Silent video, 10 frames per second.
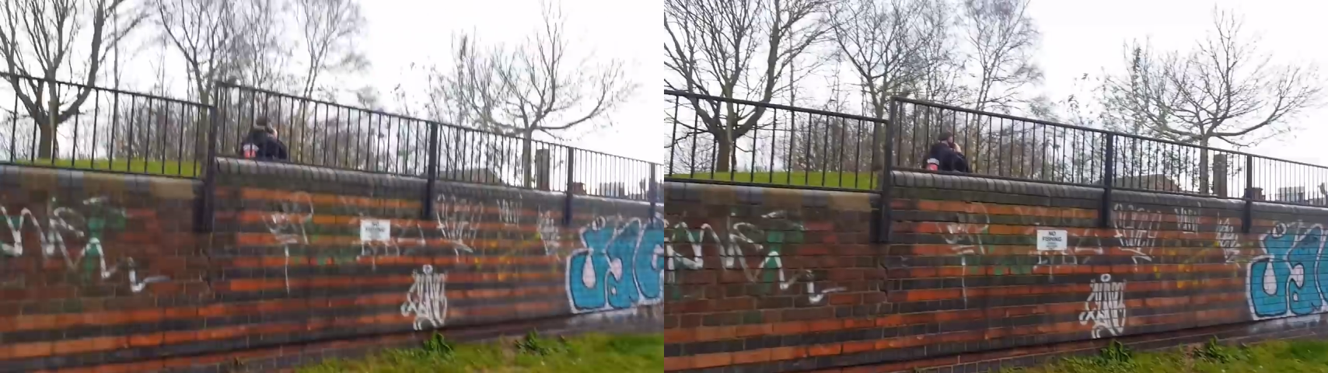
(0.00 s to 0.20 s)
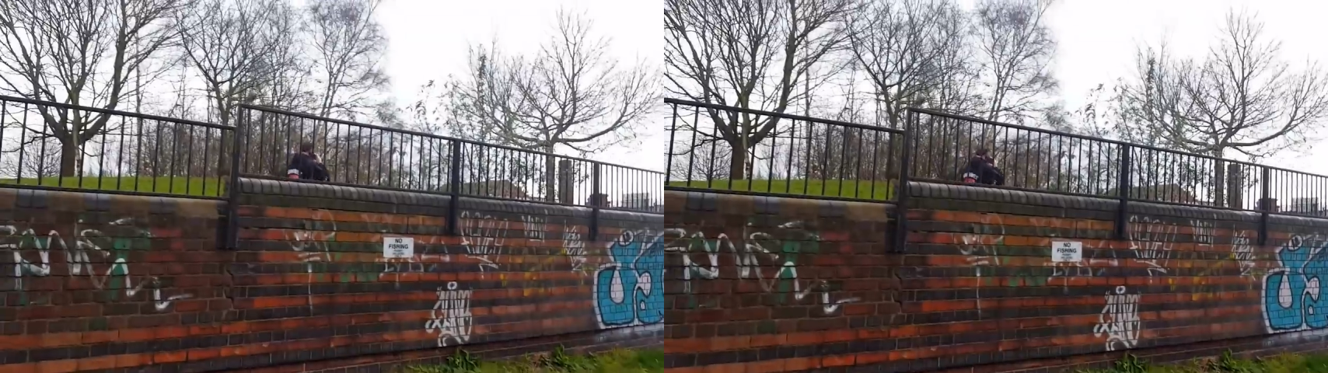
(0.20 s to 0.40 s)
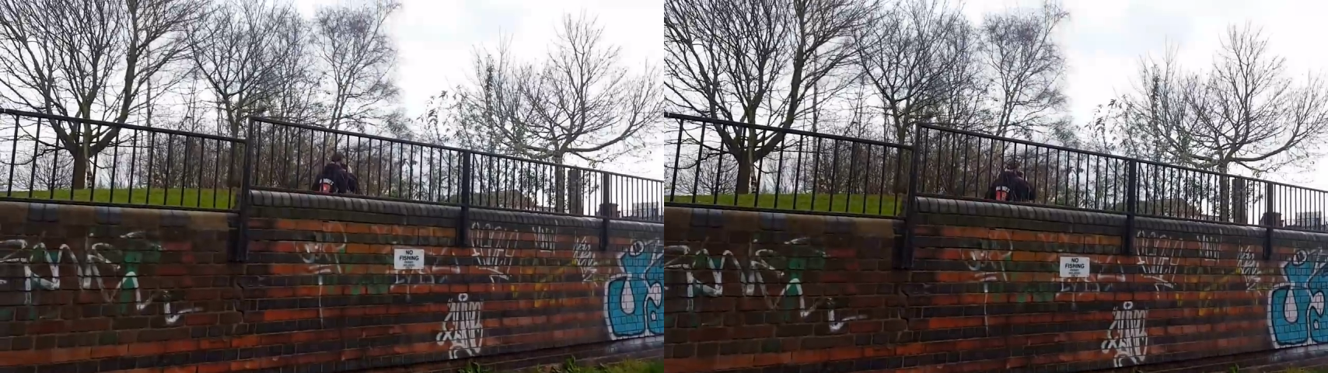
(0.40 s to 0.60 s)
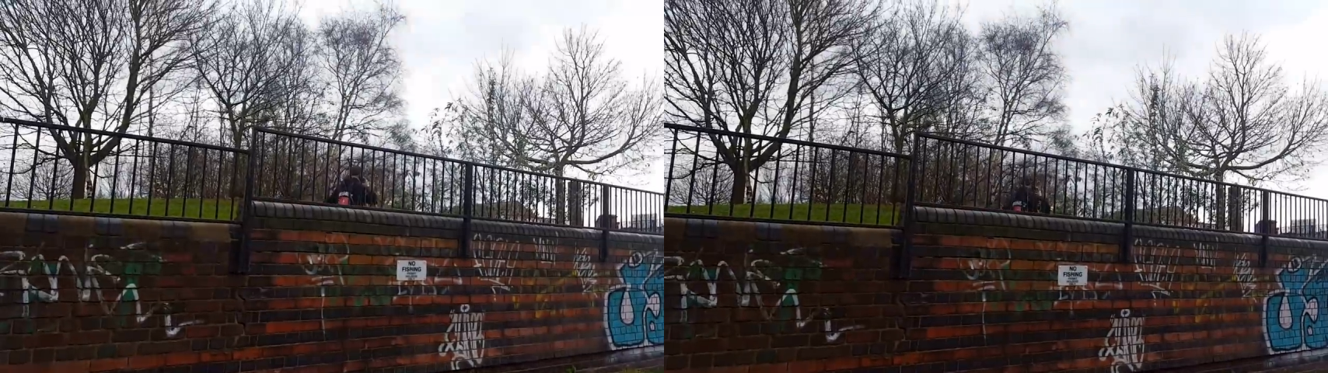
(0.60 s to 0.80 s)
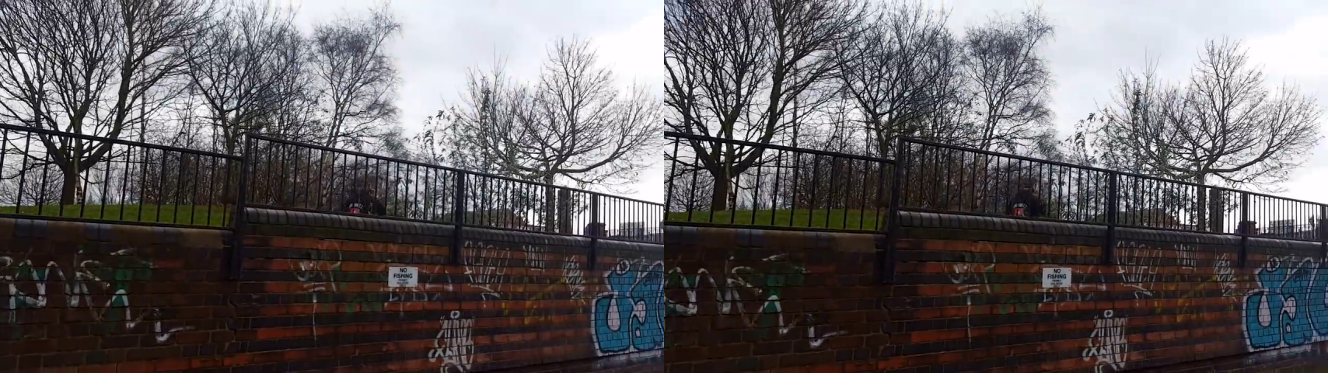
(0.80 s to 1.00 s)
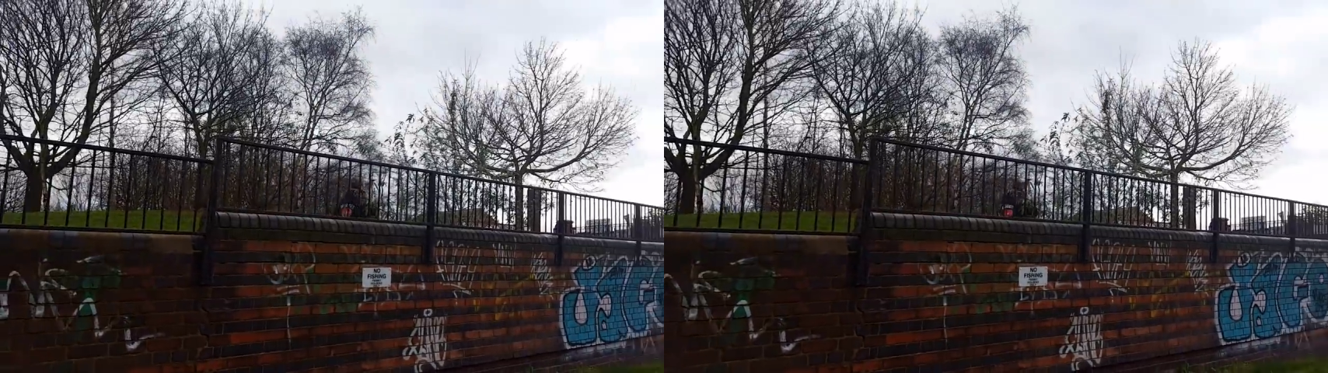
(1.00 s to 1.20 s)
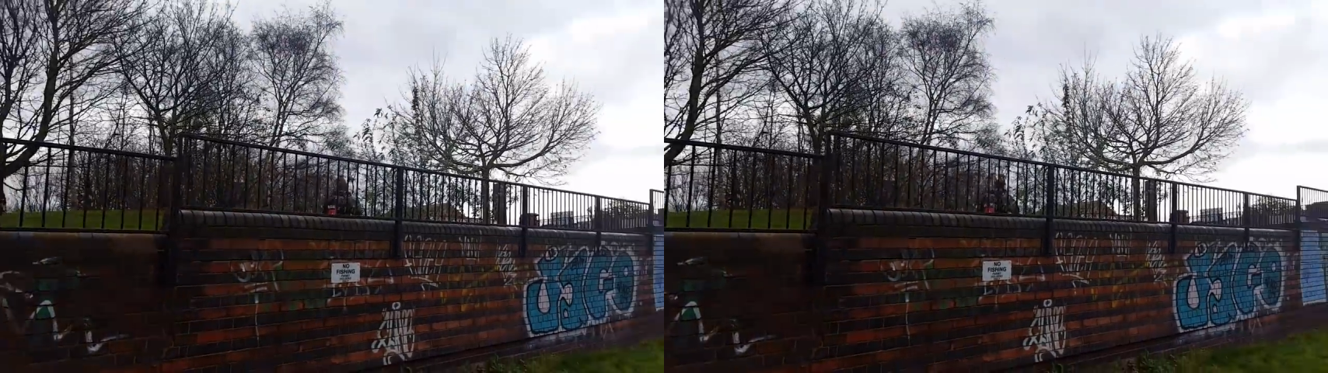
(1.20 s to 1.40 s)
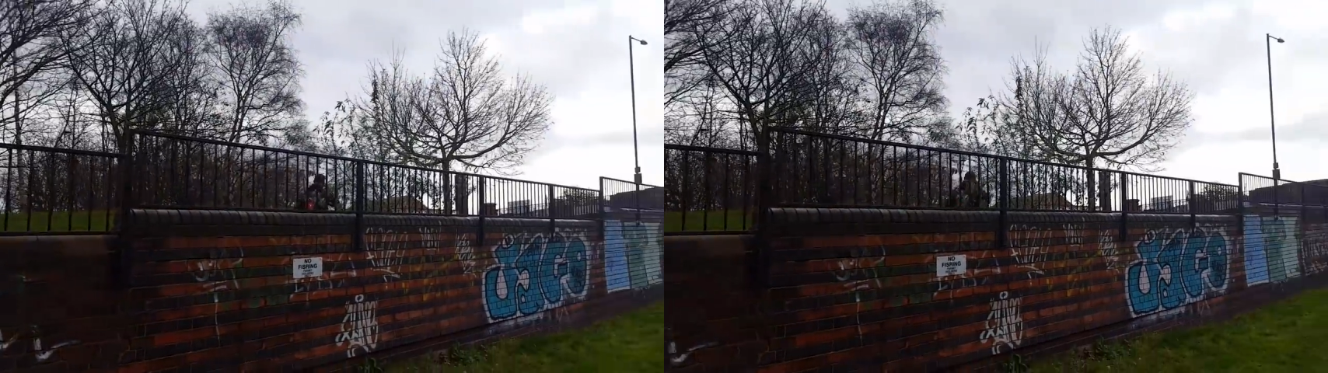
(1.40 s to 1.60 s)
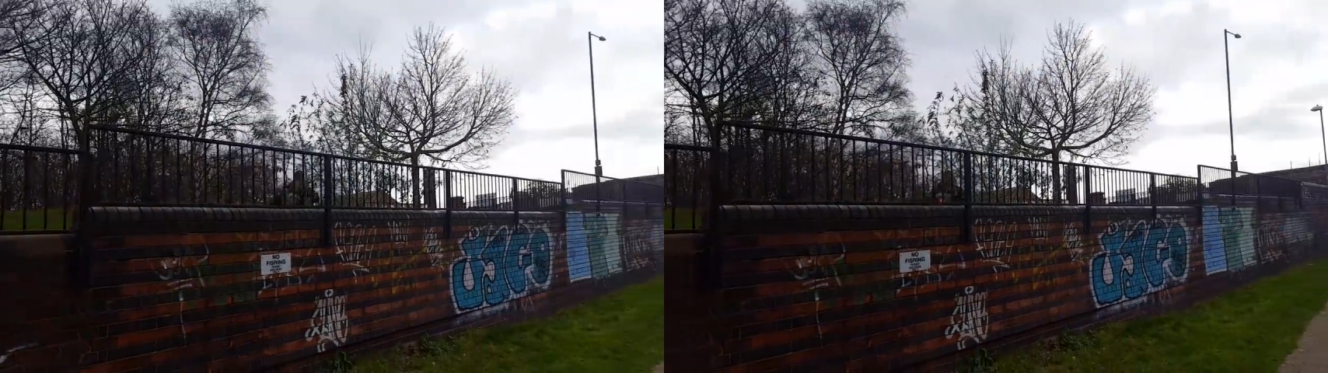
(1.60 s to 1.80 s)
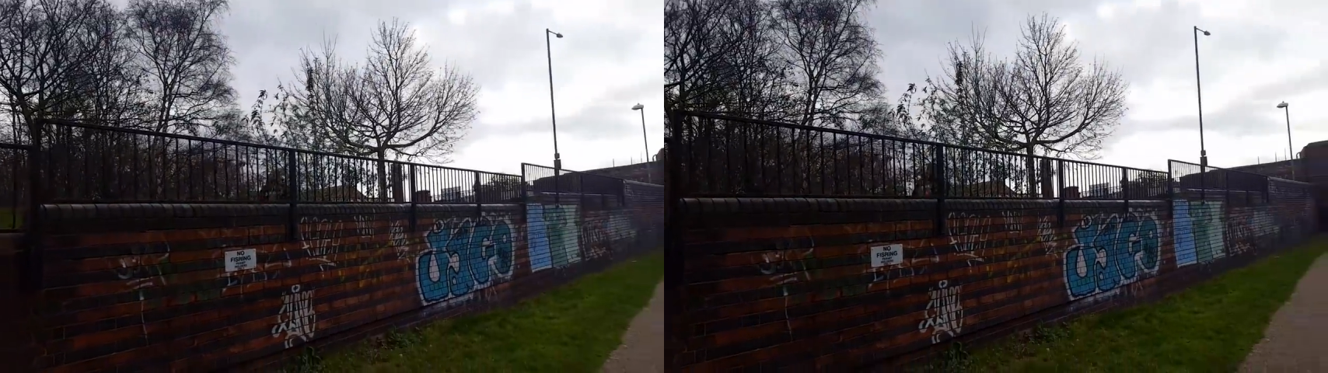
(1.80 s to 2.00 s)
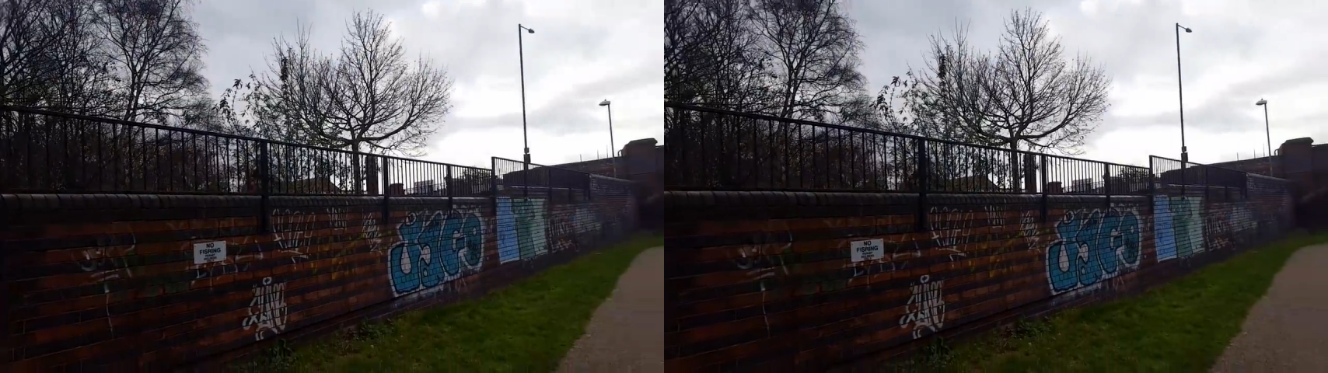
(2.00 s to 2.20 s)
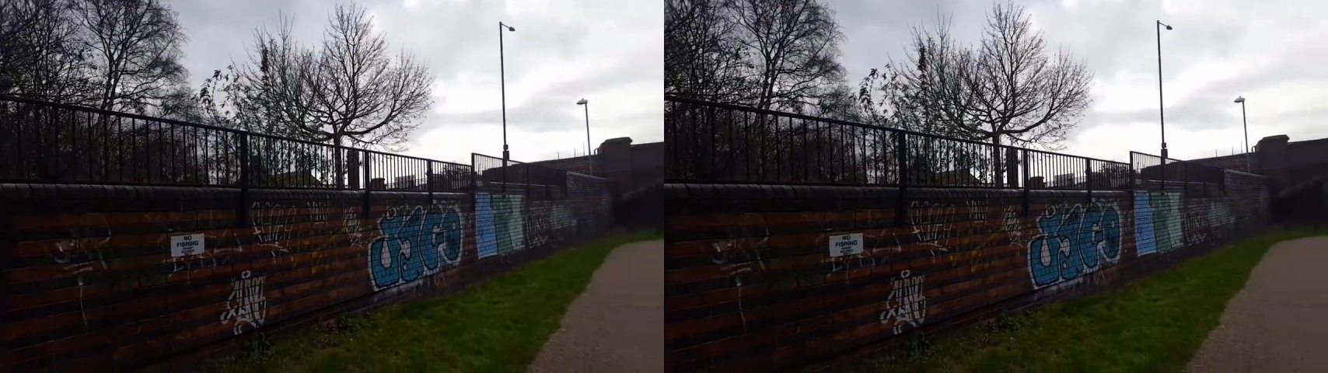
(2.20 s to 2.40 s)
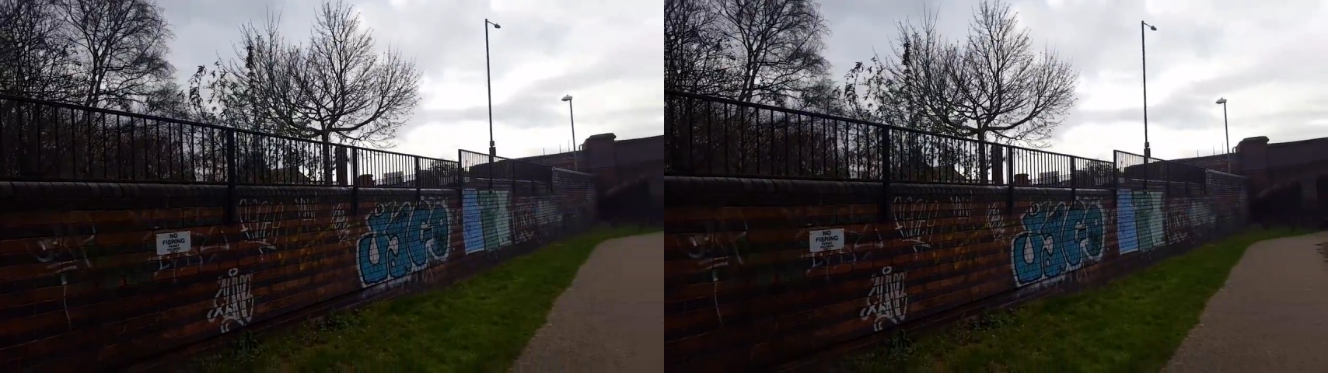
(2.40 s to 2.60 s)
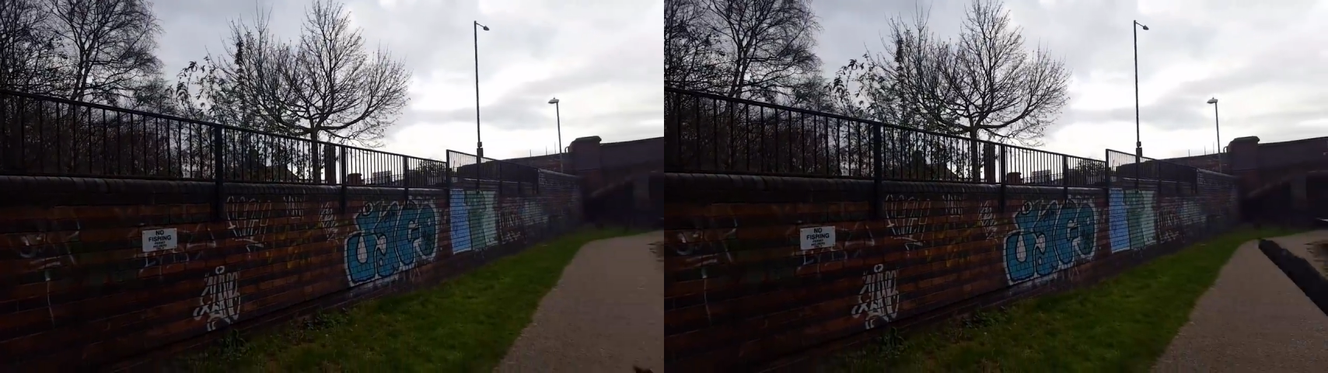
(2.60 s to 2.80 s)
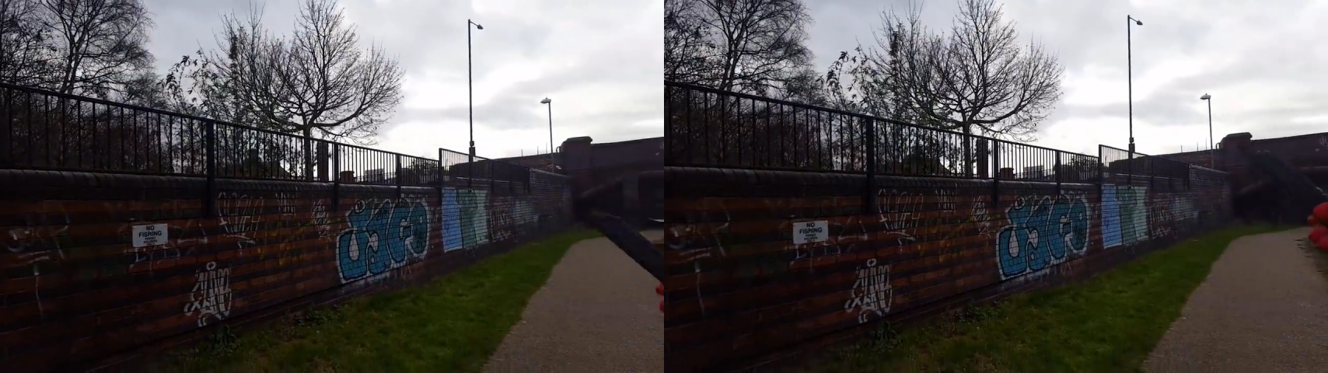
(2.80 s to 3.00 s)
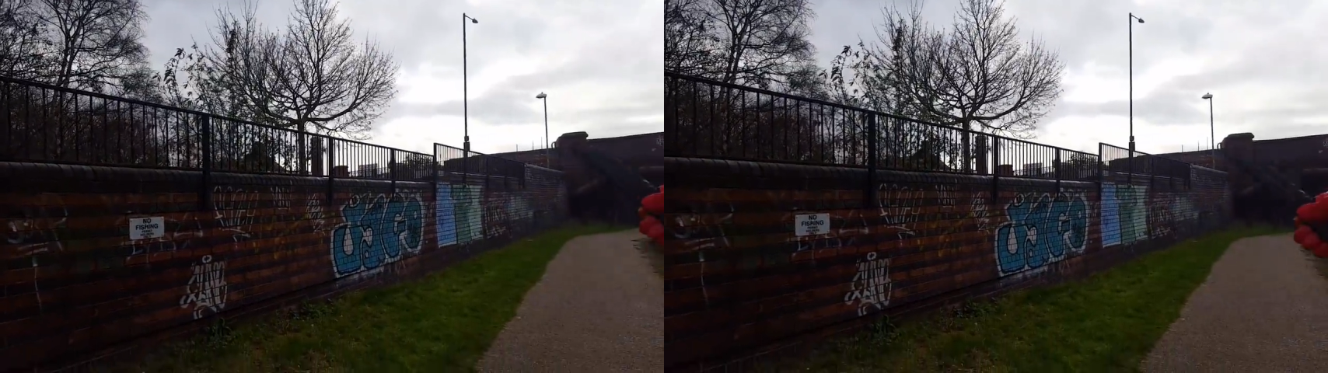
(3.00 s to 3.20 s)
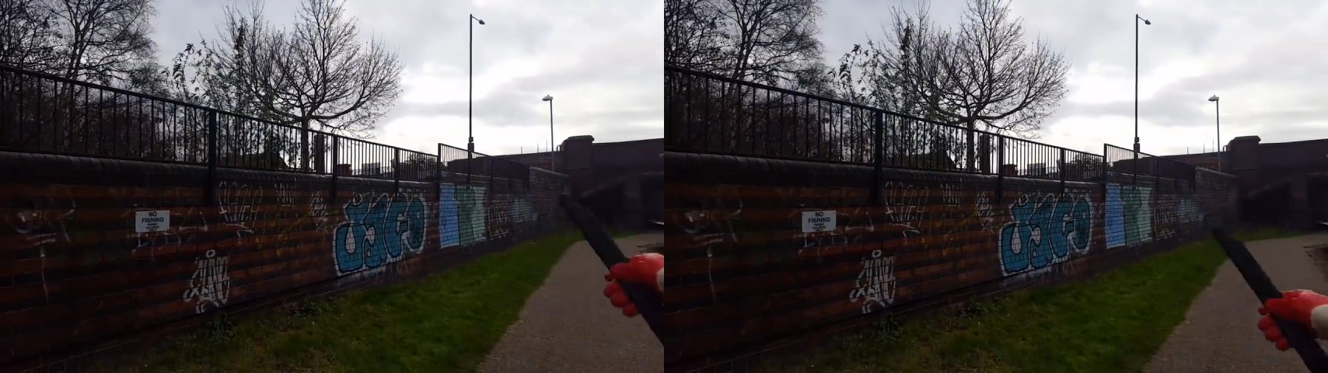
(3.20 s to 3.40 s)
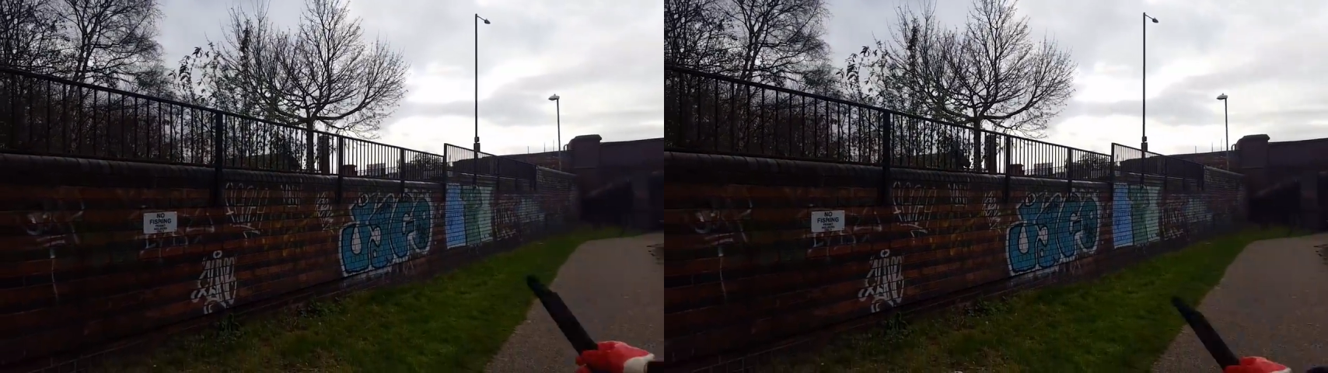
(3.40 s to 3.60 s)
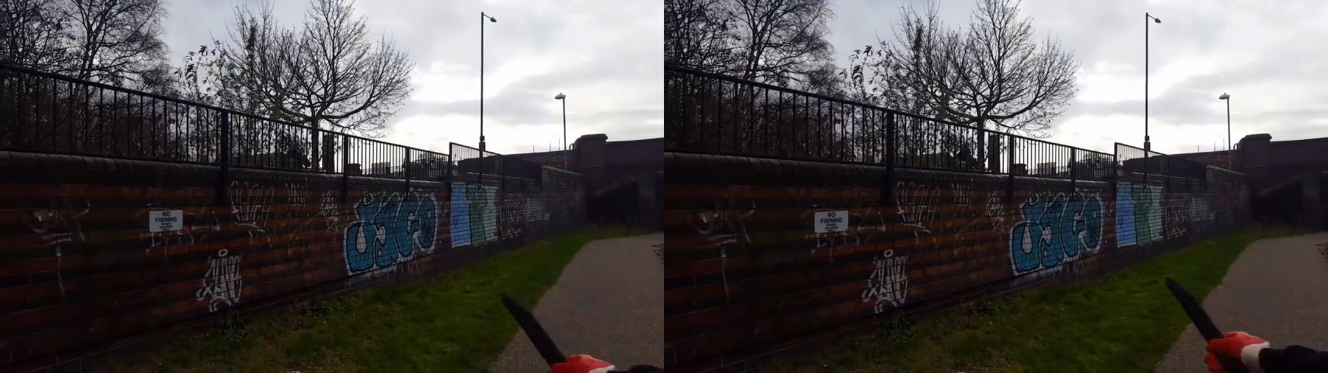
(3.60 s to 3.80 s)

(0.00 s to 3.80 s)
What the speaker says: Nobody's mouth can be seen.